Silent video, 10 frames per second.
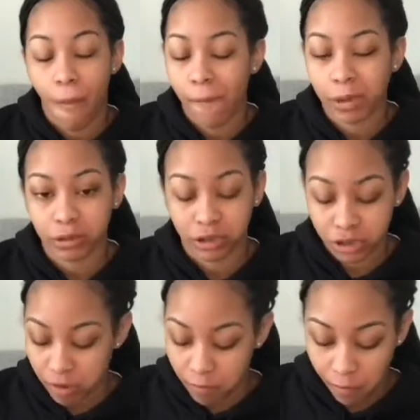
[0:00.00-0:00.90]
a tough
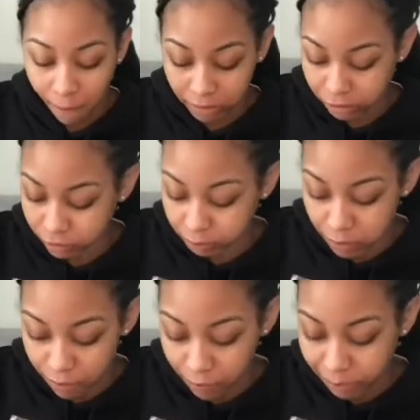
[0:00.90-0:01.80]
month
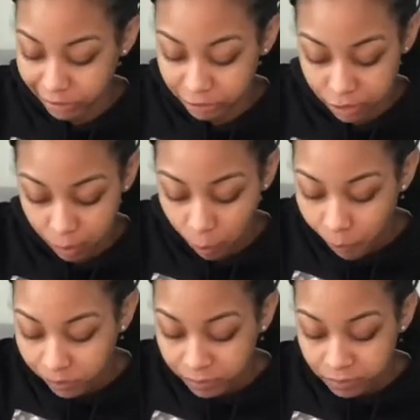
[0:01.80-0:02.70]
for me, so
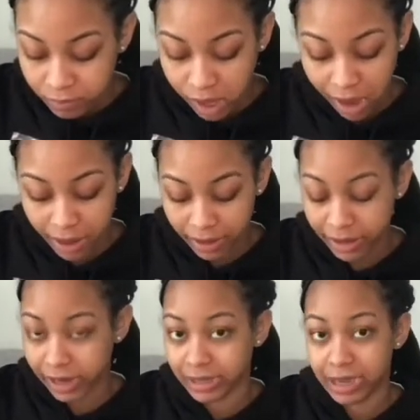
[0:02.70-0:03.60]
I had kind
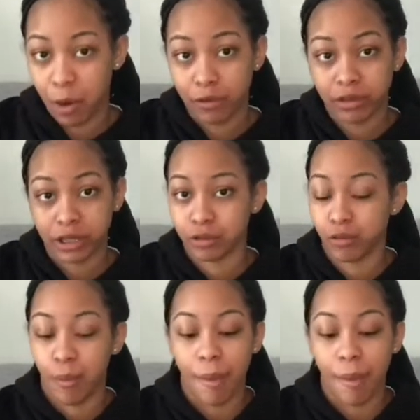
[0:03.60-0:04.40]
of got on schedule, but